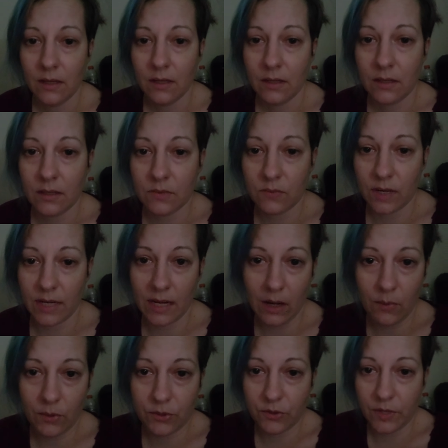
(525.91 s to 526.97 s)
because right now
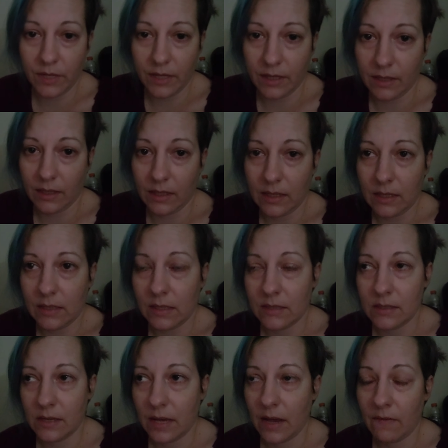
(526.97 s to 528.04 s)
we're treating it like he
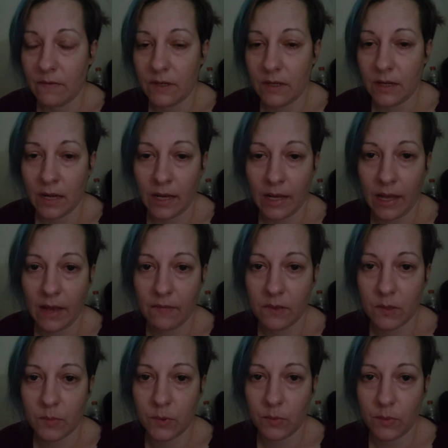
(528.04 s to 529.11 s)
doesn't have it and I have
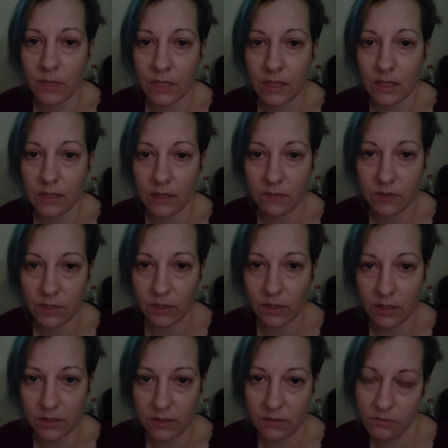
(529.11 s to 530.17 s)
it, but when he leaves here,
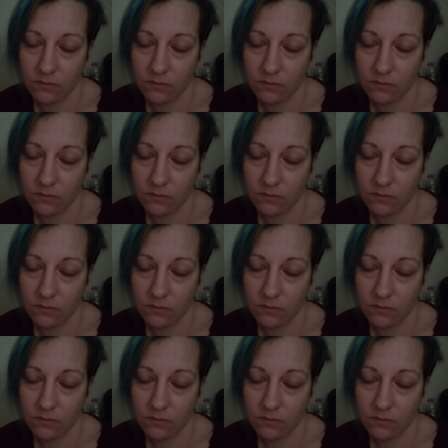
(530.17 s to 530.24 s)
he's